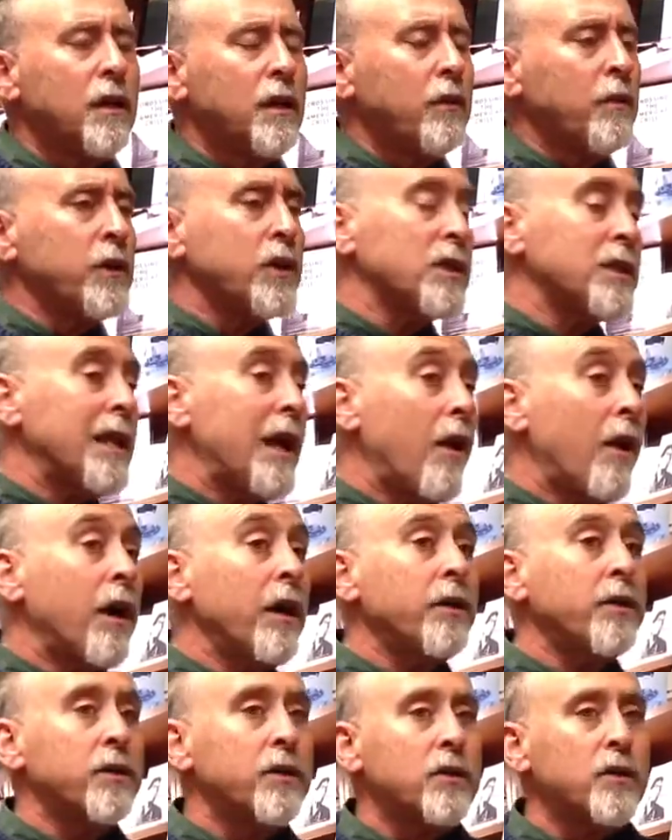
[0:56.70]
which is now
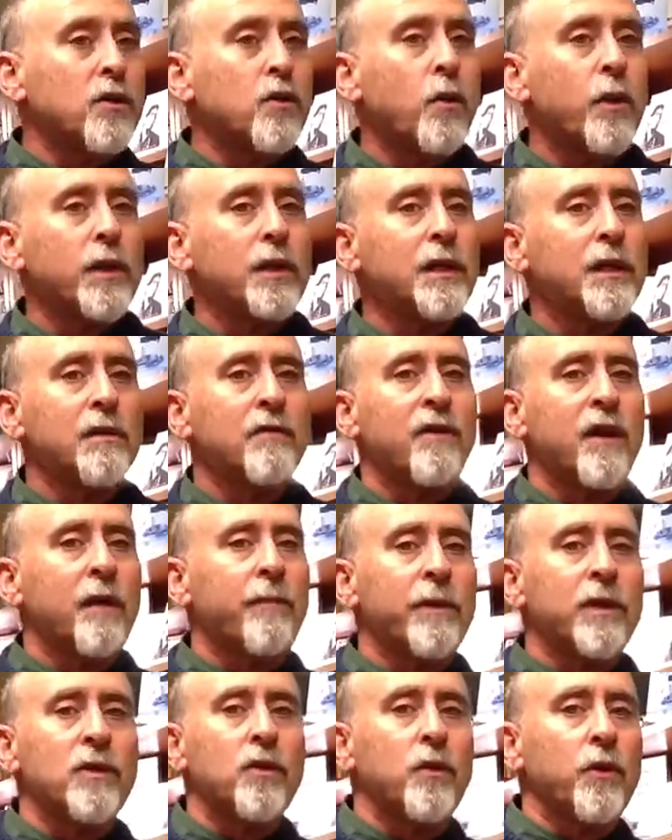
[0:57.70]
120
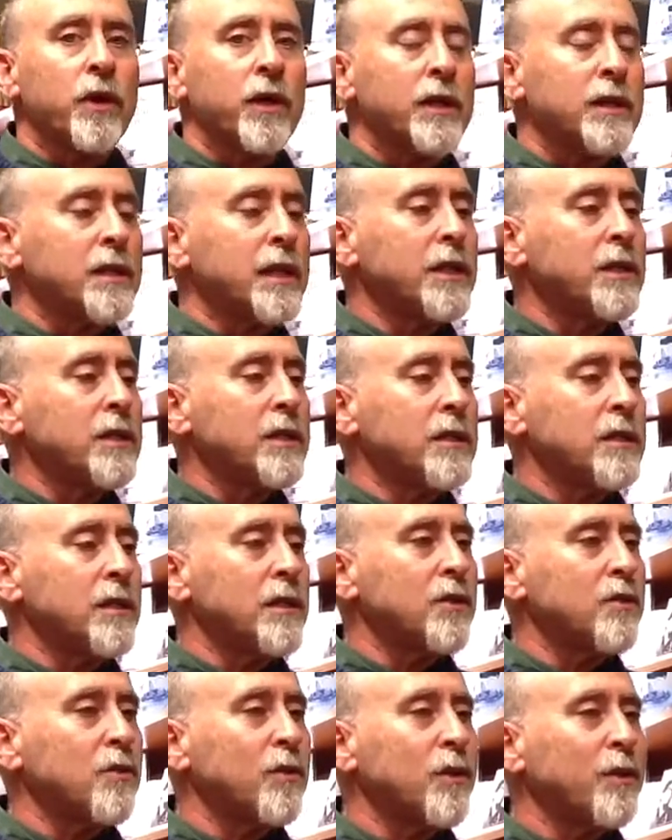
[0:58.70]
environmental organizations in
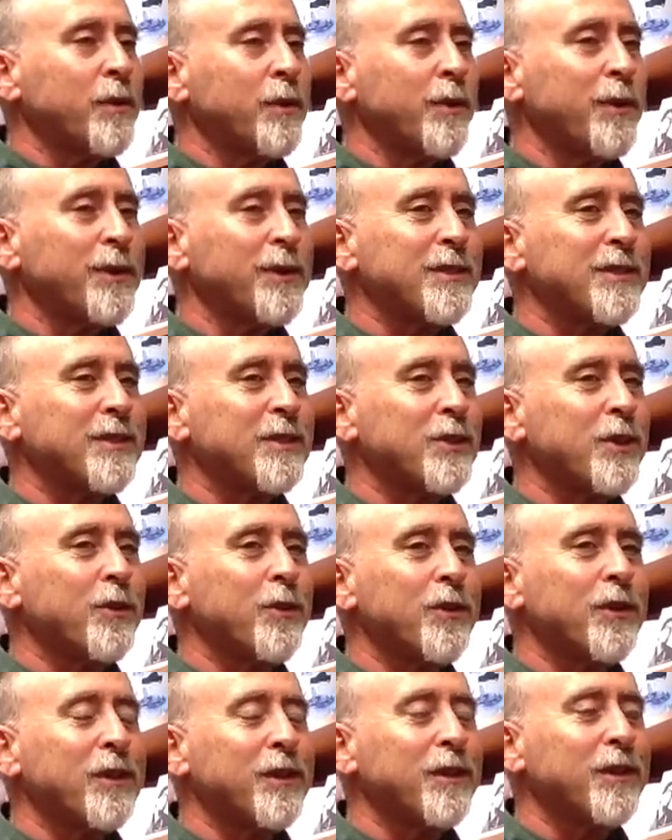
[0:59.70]
Israel. We always
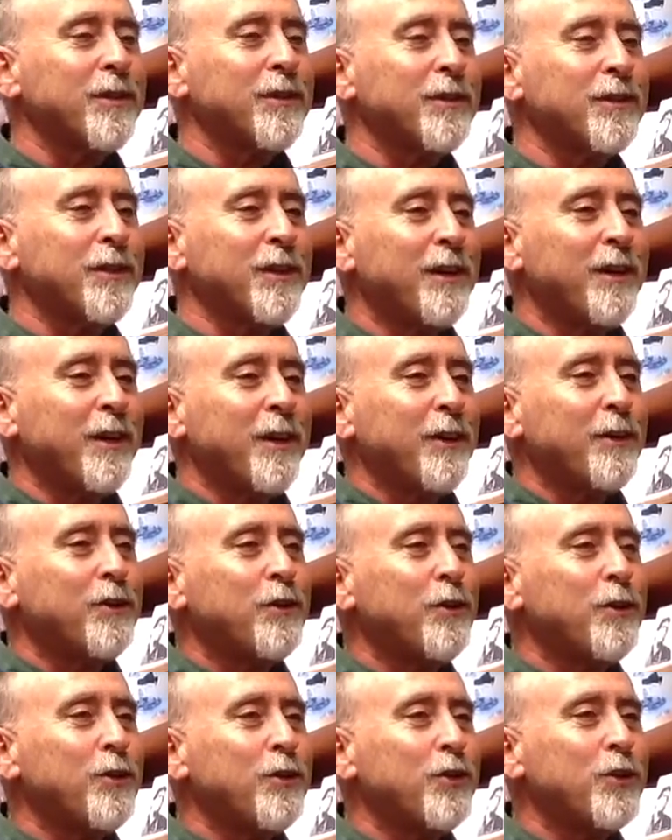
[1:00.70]
joke that there's
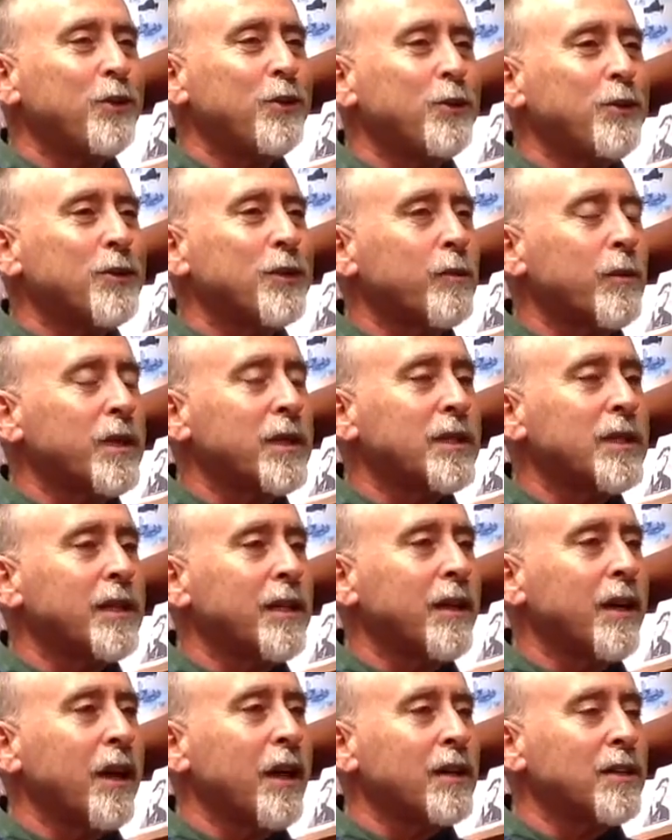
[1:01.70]
2 Jews, 3
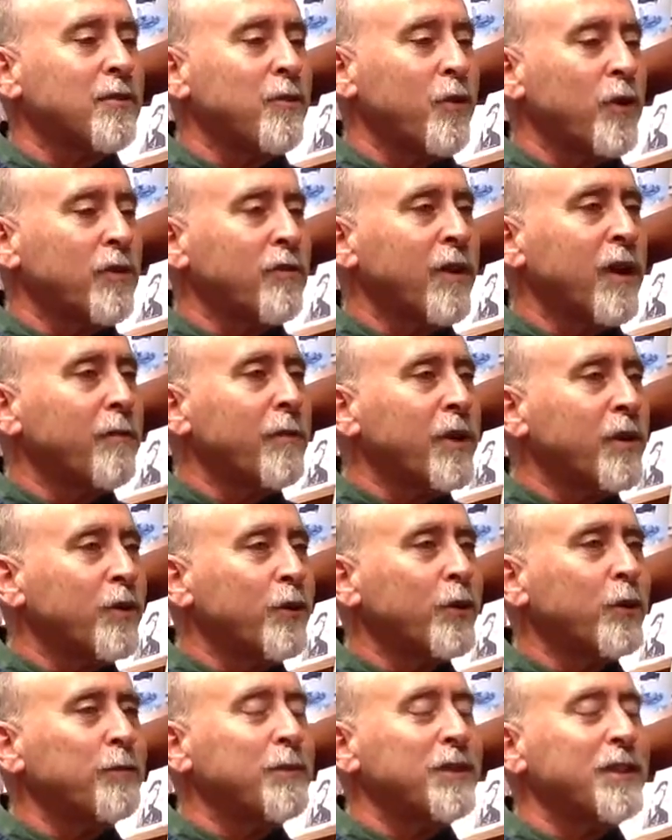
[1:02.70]
synagogues, 4 environmental
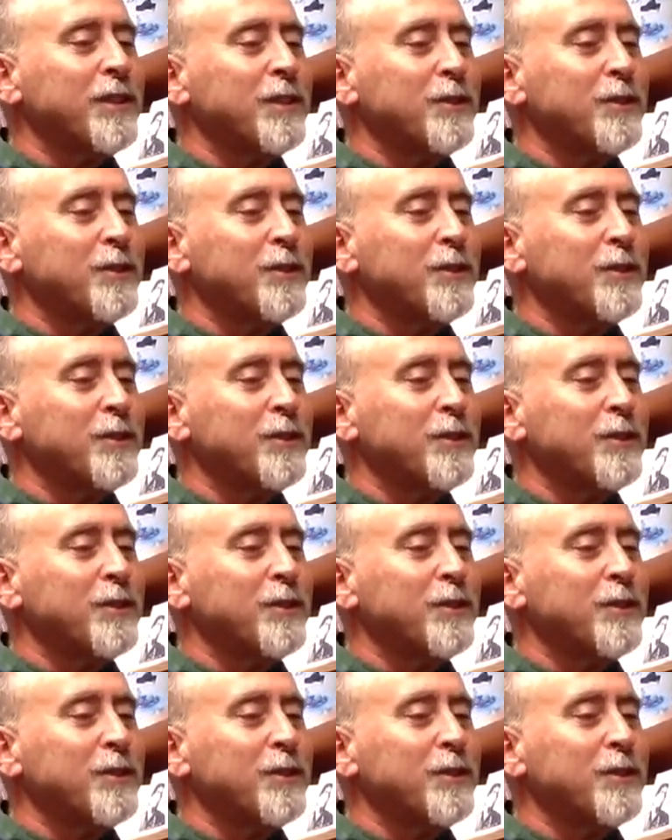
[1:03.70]
groups in